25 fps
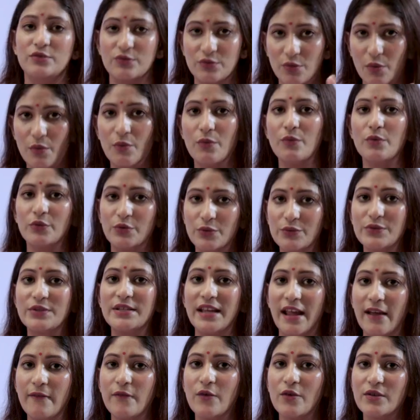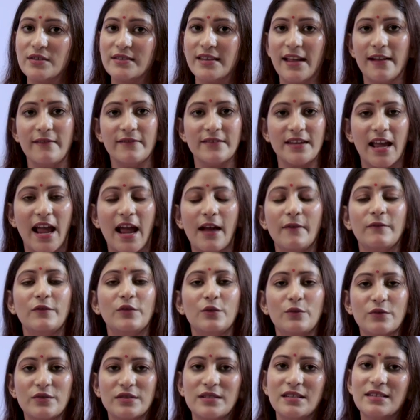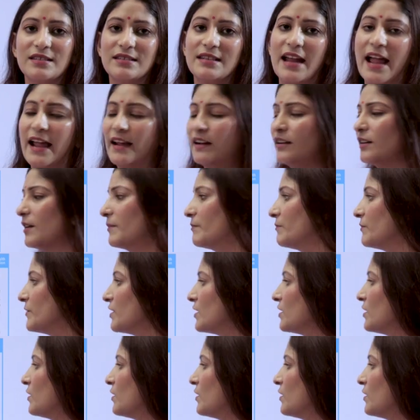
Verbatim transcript: To, to save yourselves, I have used this diagram.